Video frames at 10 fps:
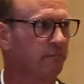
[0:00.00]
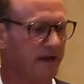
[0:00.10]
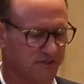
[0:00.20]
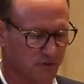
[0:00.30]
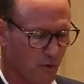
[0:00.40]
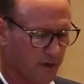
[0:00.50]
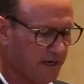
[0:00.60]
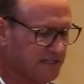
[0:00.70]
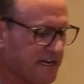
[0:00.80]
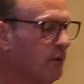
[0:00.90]
your pens are
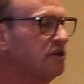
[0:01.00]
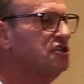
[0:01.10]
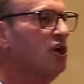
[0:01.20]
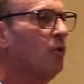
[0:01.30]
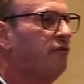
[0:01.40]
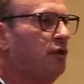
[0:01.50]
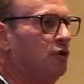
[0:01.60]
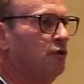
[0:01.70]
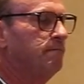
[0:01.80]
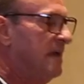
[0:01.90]
working because I want to share with
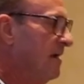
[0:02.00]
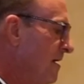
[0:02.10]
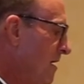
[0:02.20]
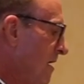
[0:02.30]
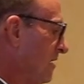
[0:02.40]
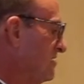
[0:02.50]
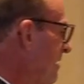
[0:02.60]
you a